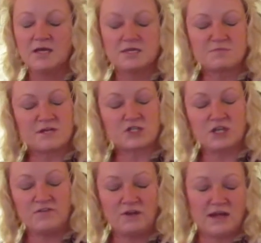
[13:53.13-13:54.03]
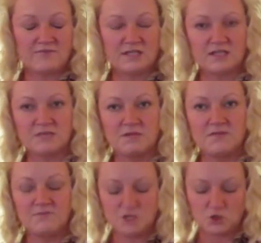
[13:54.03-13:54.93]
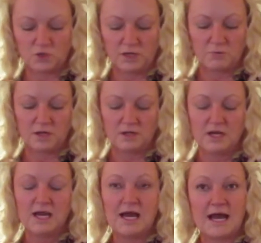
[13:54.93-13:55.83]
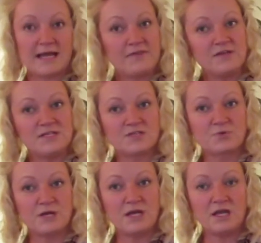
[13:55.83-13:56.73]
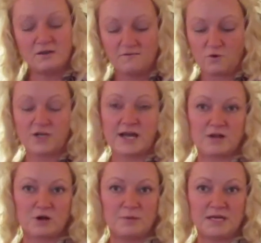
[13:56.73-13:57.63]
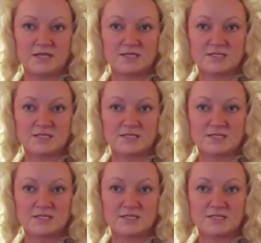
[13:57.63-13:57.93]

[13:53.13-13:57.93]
especially if you have to get them individually. Well, I got these three for a dollar a piece.